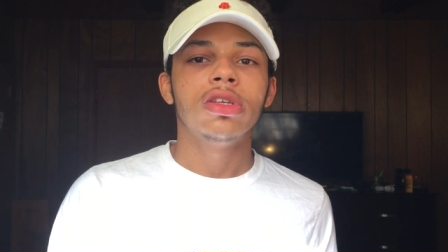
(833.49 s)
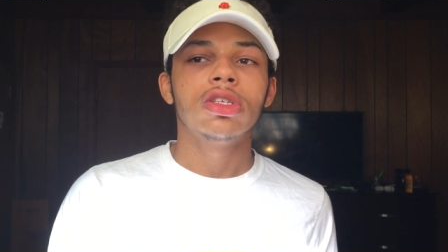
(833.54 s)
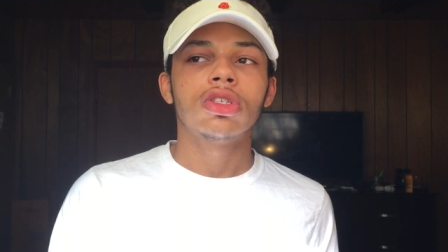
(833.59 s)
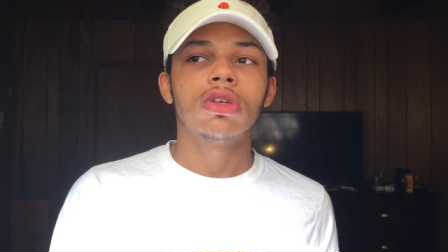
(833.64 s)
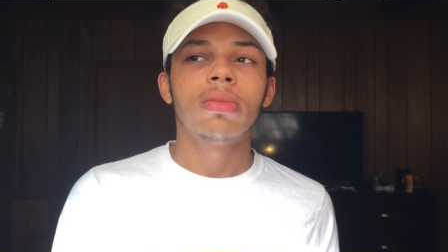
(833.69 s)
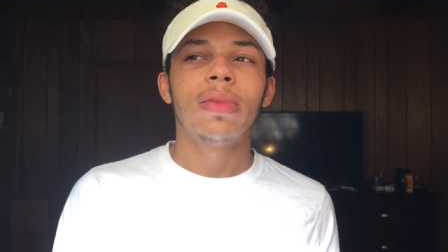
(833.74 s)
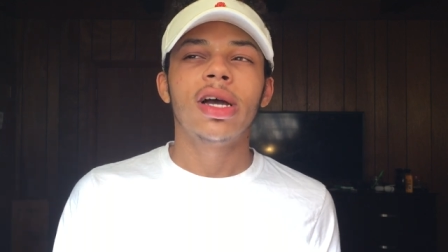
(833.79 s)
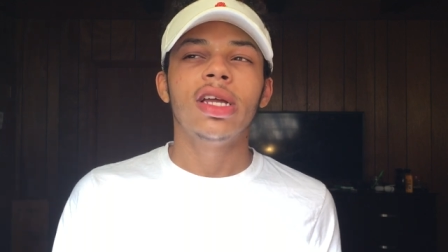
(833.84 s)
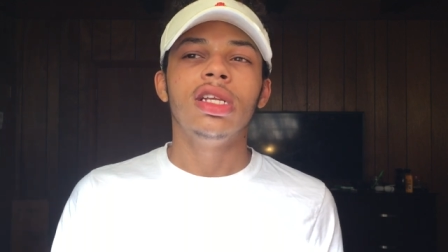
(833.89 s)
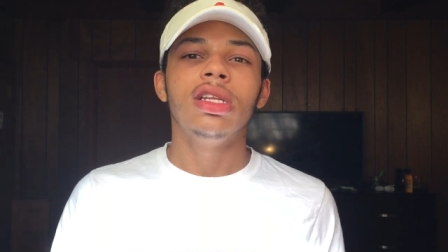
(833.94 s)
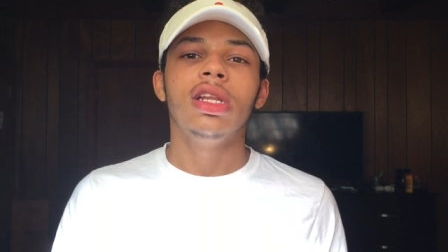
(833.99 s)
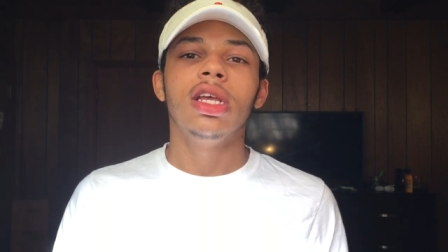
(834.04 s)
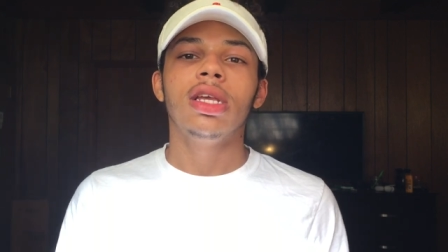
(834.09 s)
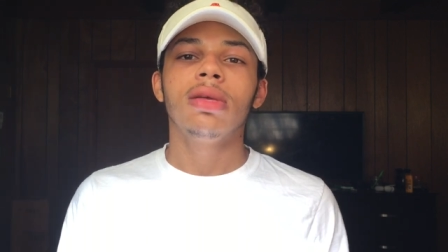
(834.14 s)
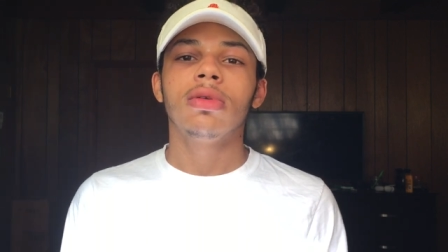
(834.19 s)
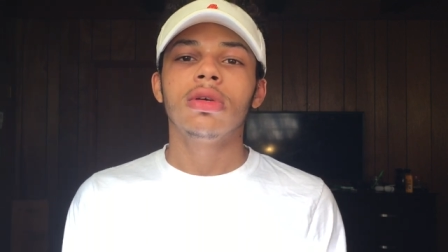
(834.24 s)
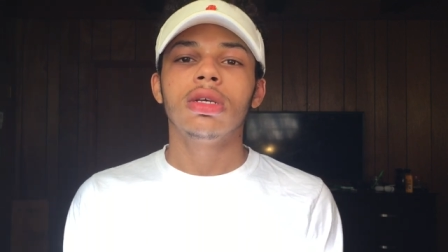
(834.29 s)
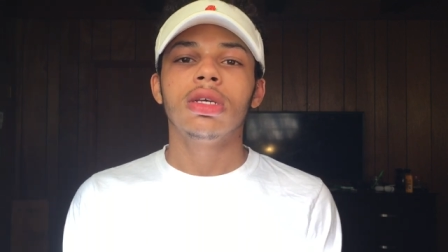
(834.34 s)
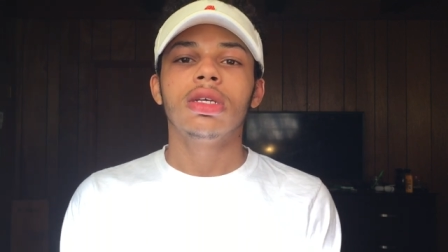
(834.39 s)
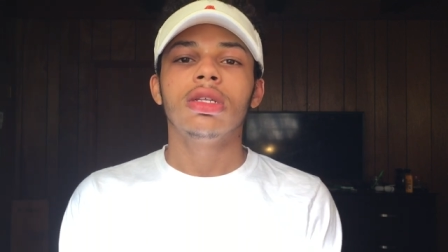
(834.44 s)
so my name
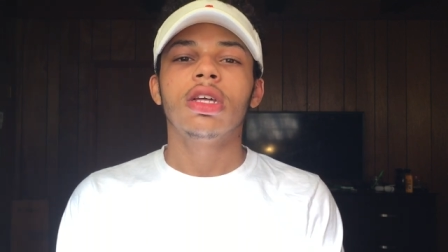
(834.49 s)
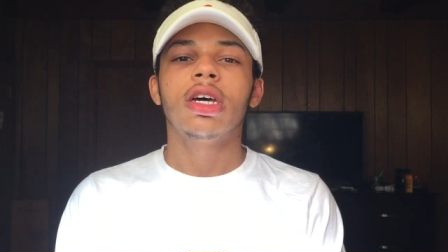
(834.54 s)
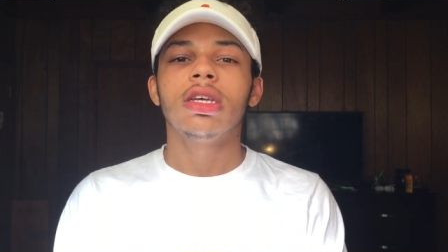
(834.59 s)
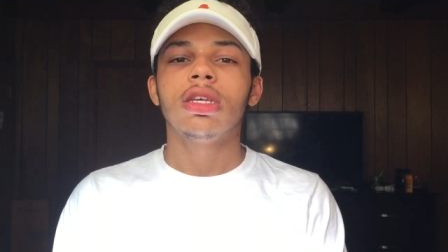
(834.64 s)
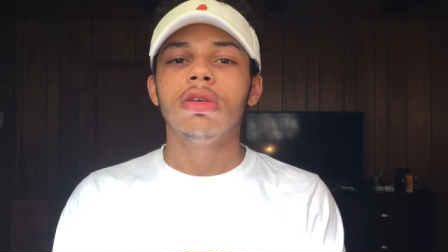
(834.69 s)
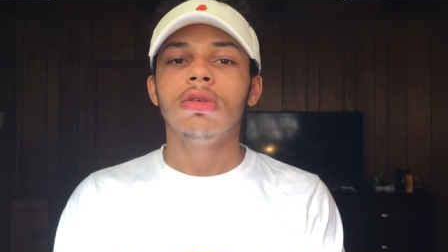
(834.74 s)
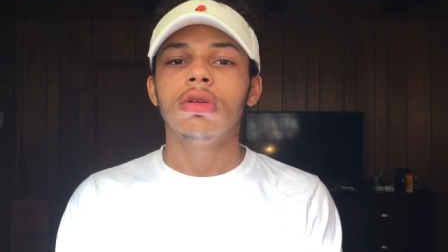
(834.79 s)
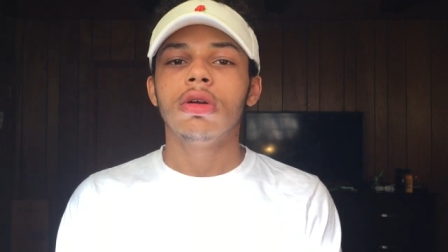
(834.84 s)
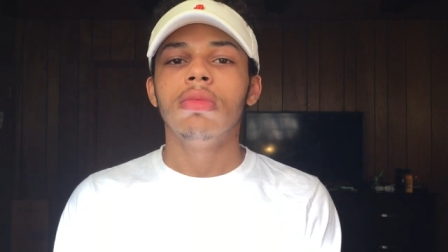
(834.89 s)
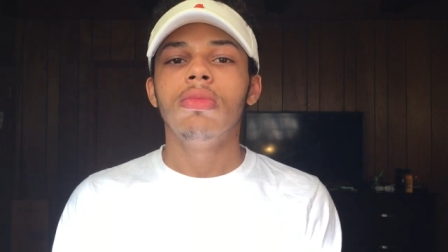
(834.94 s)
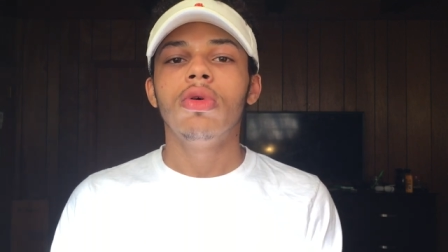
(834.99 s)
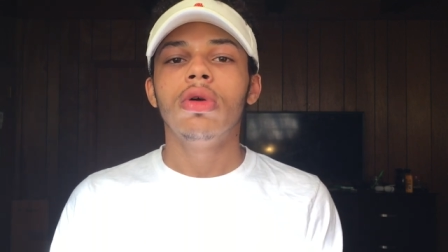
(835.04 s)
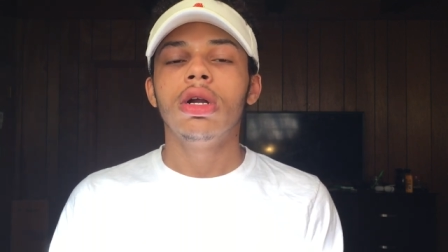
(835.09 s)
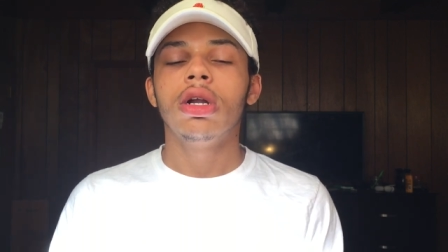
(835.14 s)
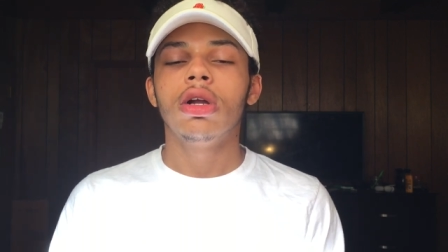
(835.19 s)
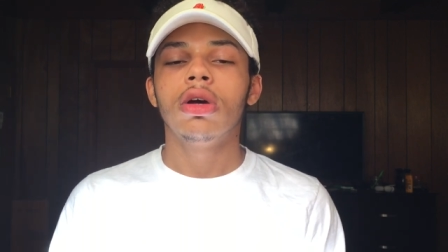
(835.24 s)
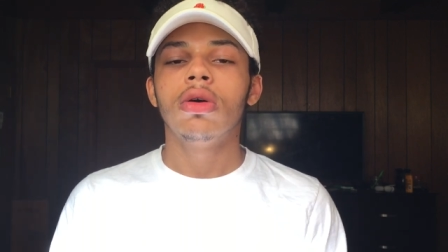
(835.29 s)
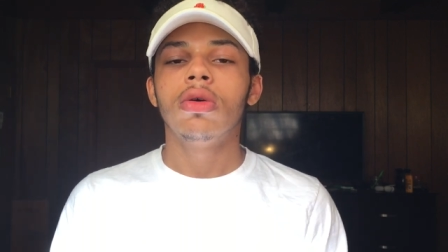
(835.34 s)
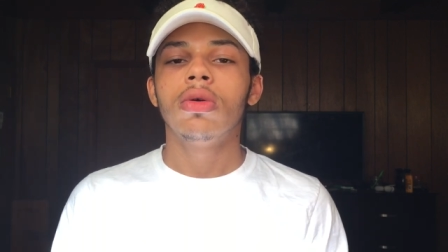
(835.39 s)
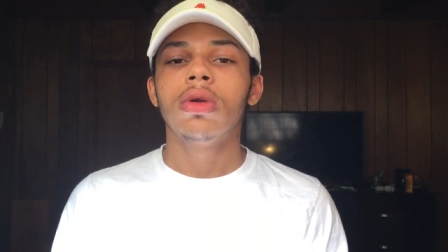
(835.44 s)
could get like, you know, more
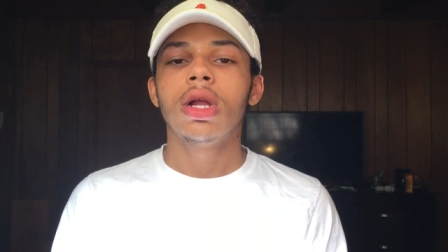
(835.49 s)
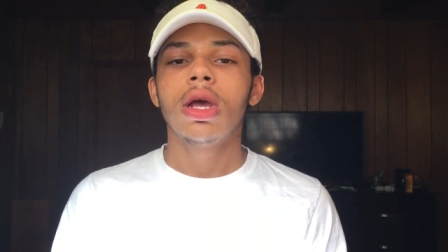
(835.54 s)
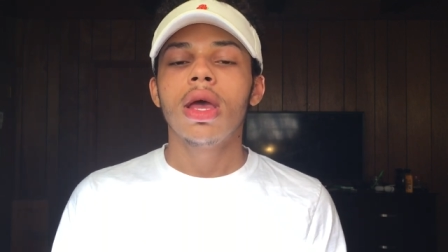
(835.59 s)
known.